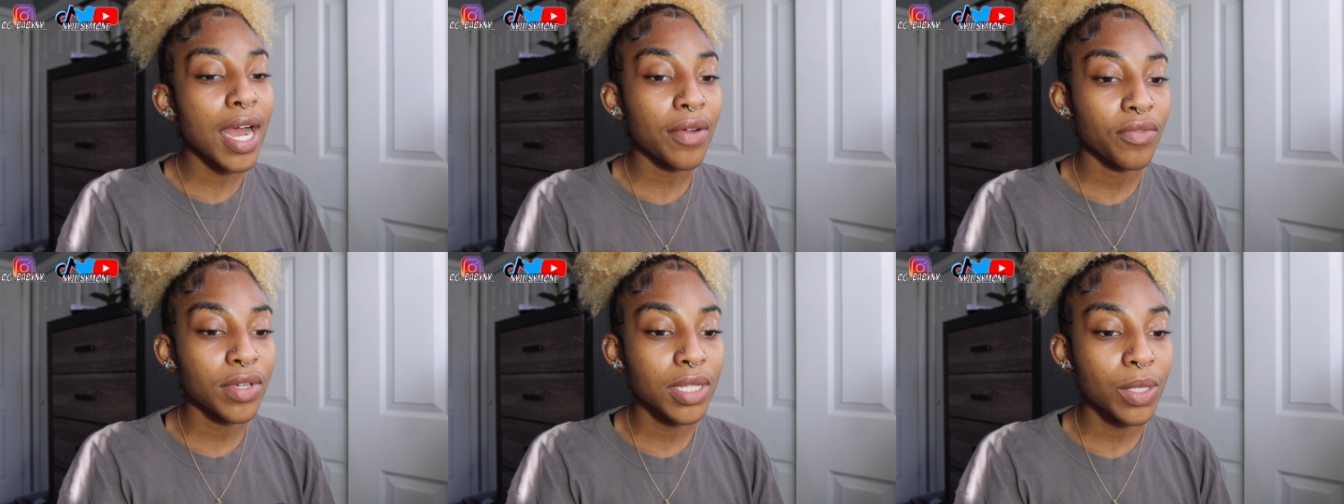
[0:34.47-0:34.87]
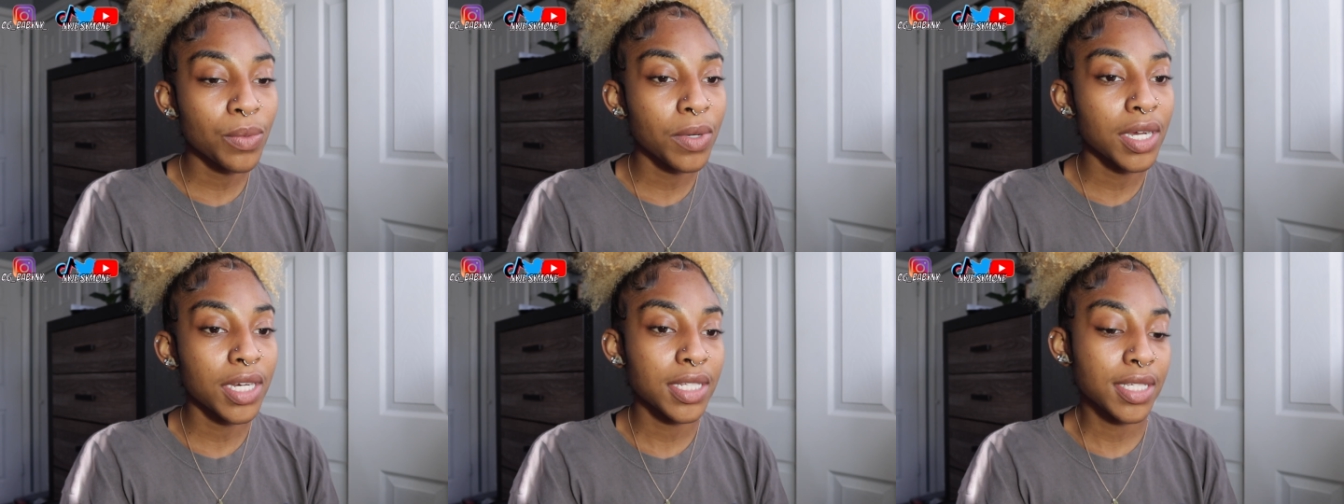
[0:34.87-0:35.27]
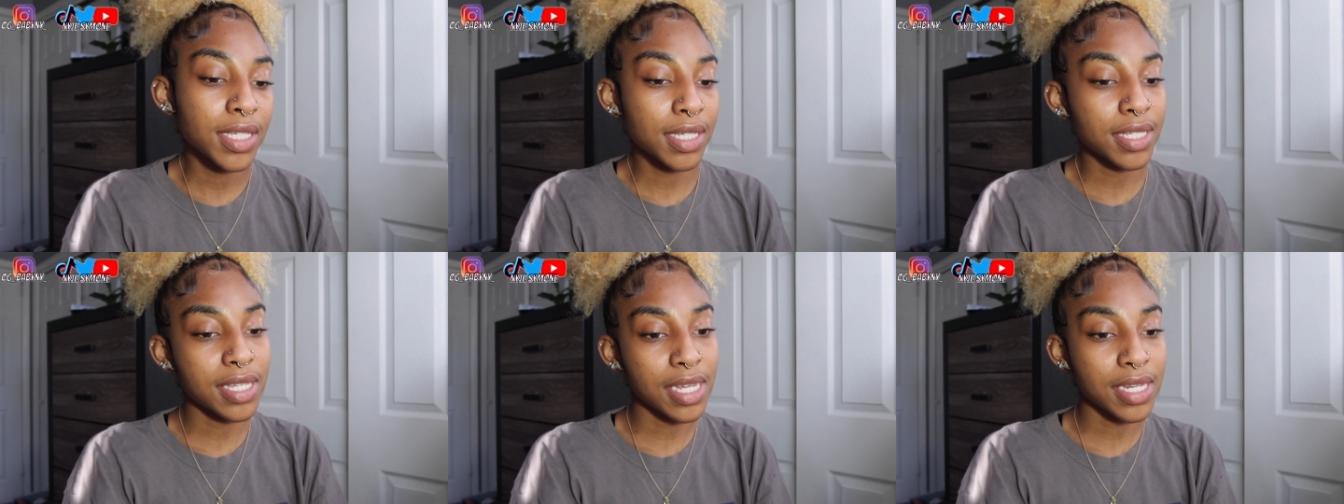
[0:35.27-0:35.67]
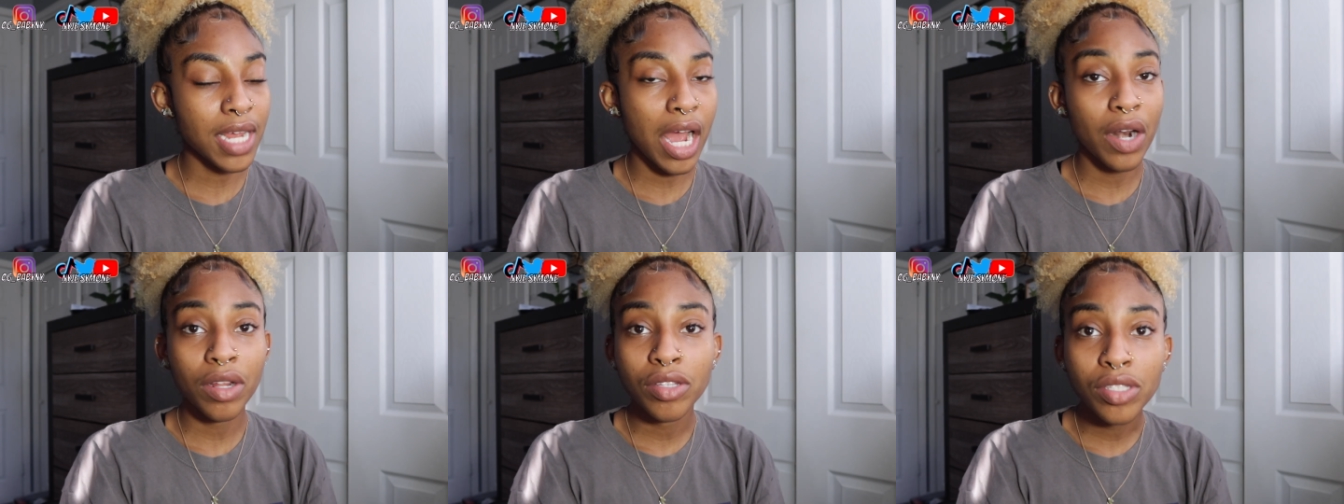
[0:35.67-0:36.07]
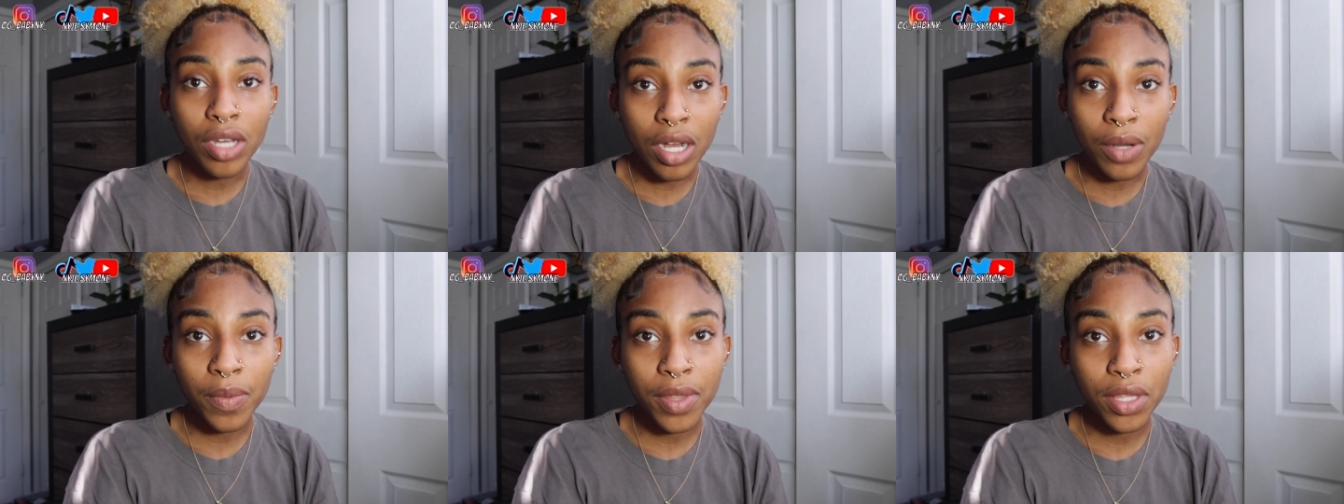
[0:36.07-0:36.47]
I really wanted to sit down and
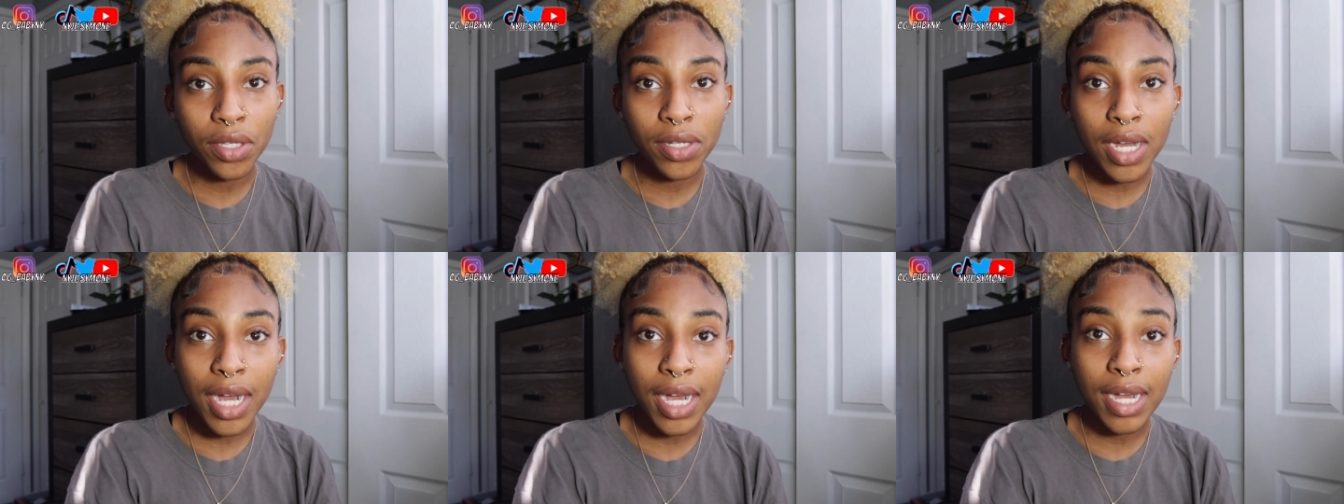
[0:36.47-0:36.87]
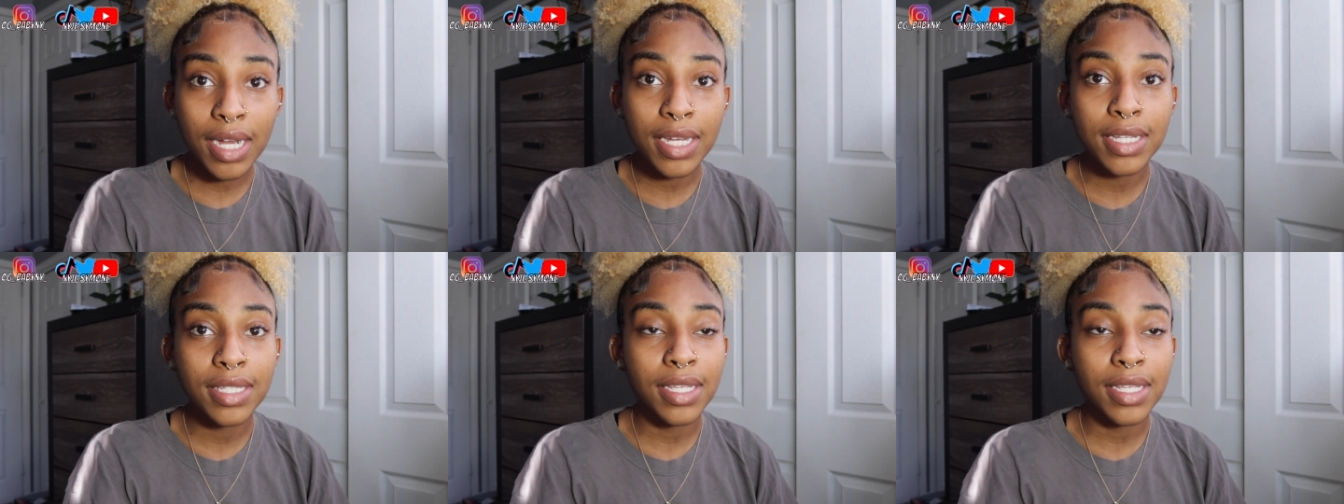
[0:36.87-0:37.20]
talk with you guys